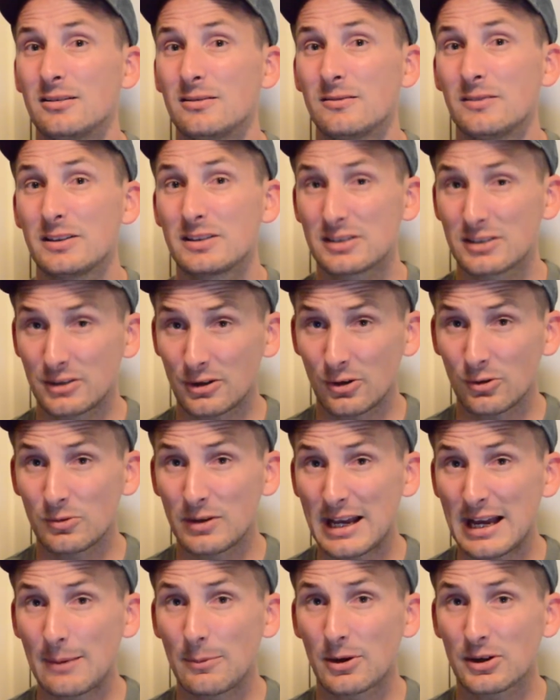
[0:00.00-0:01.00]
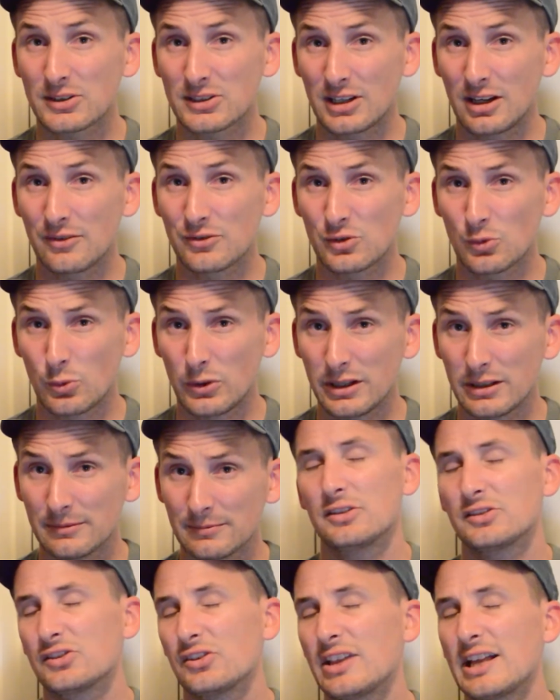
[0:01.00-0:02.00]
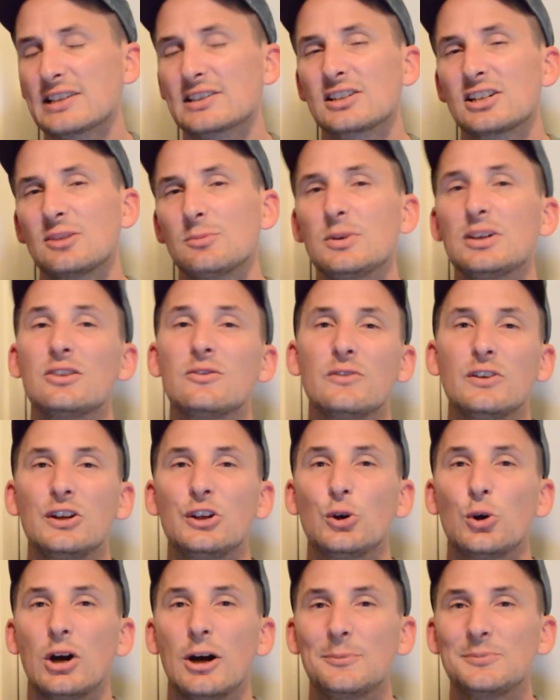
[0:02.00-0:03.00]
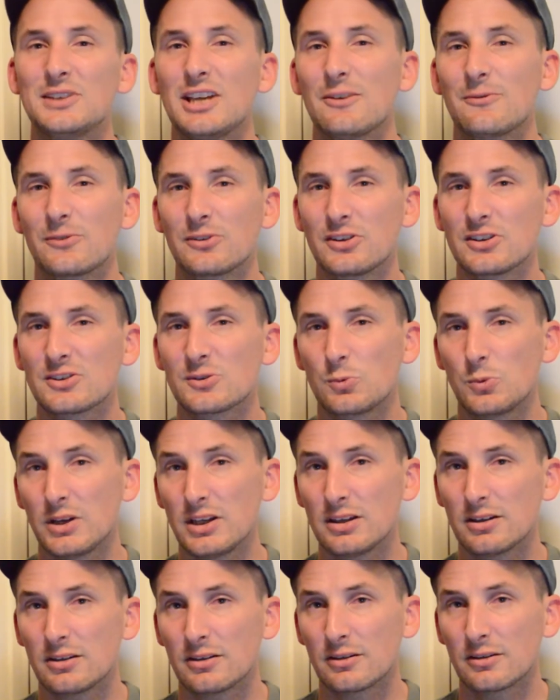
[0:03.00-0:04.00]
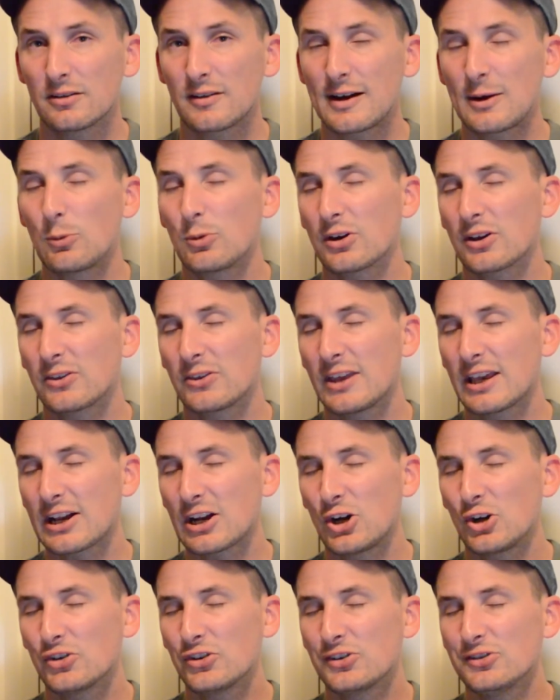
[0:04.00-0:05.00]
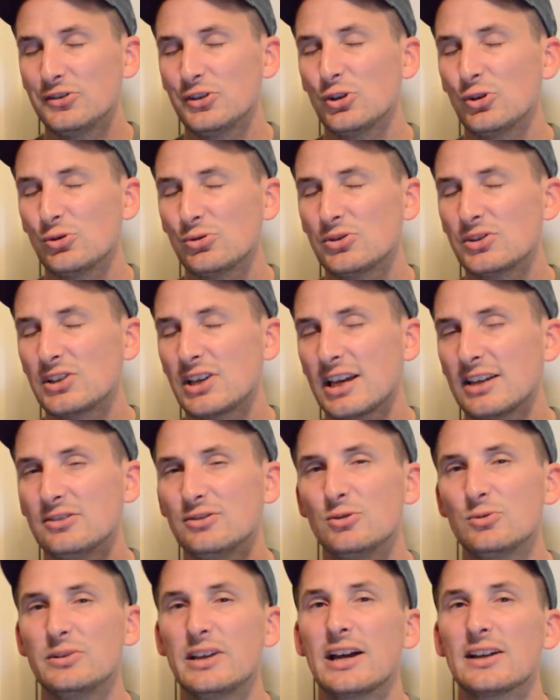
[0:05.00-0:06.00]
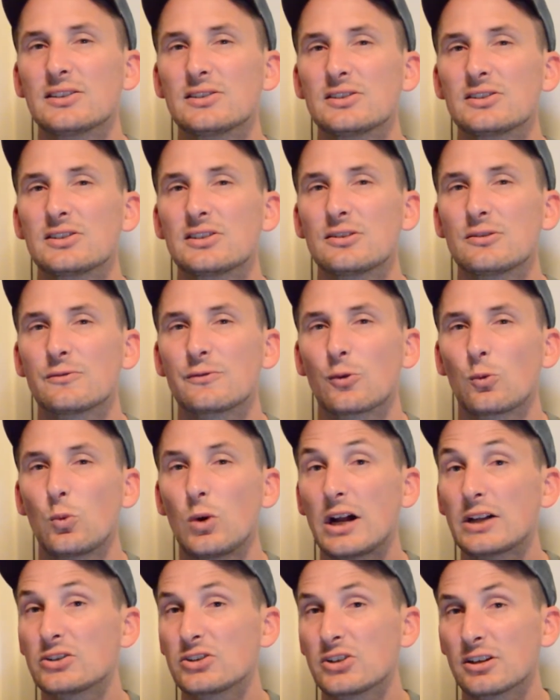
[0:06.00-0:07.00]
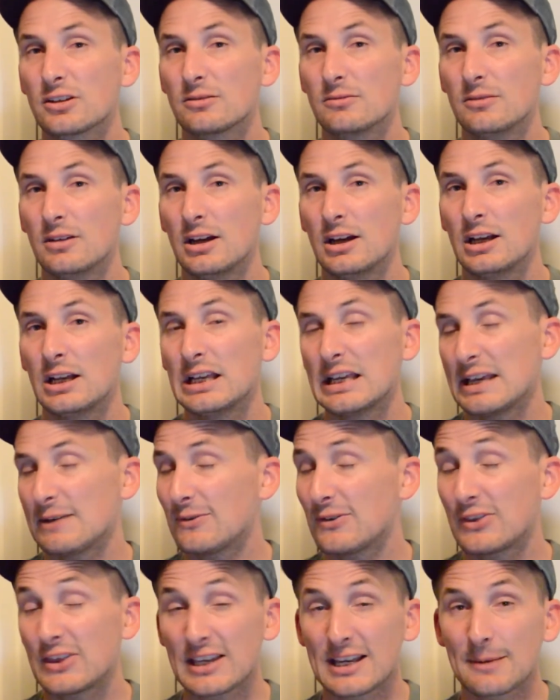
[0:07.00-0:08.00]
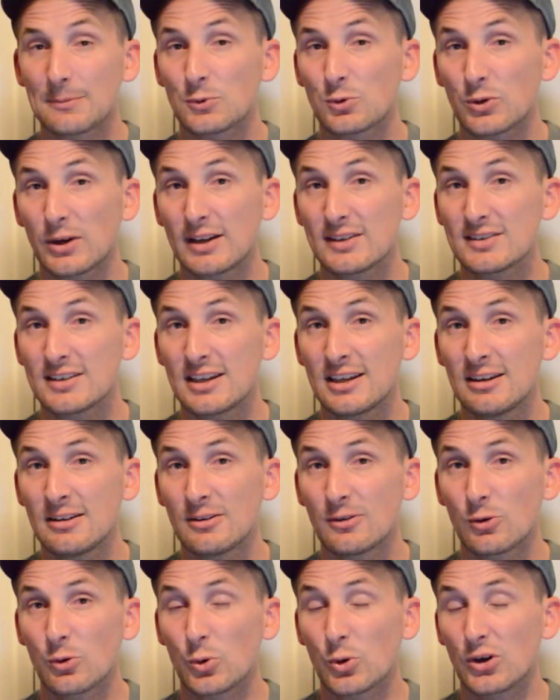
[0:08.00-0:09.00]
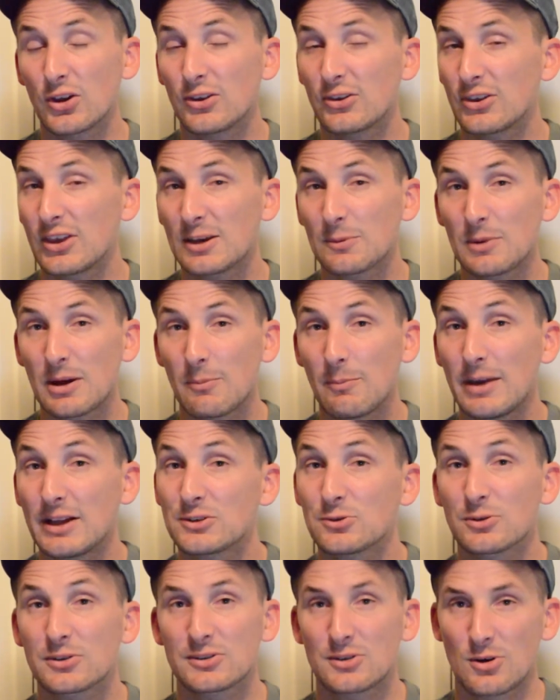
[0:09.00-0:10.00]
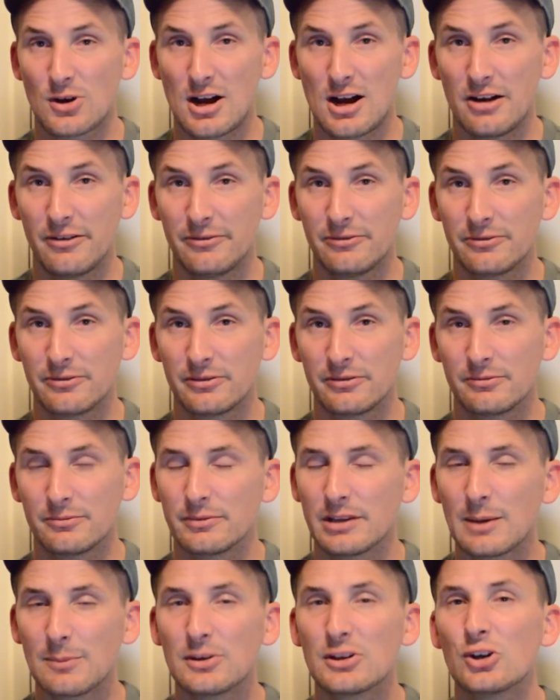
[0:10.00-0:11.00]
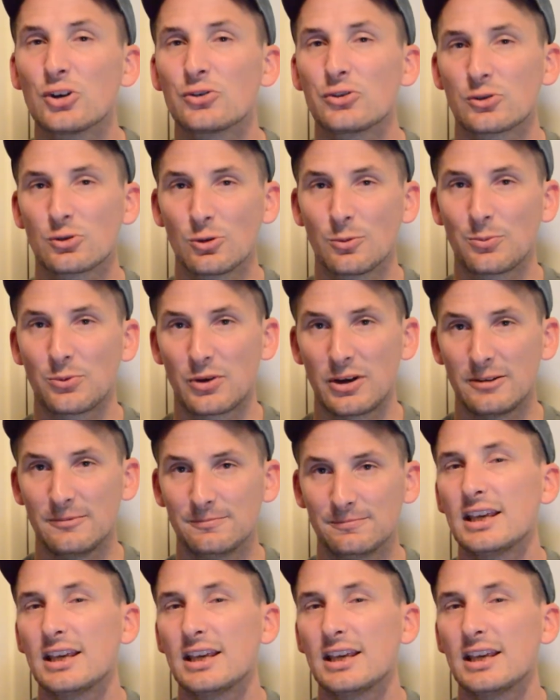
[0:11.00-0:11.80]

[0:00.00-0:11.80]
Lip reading: Let's go nab ourselves a win. So that's gonna be the video update for this week. I wanna thank all the dudes and dudettes for watching. If you think I'm crazy or you think my metrics are off, let me know in the group thread.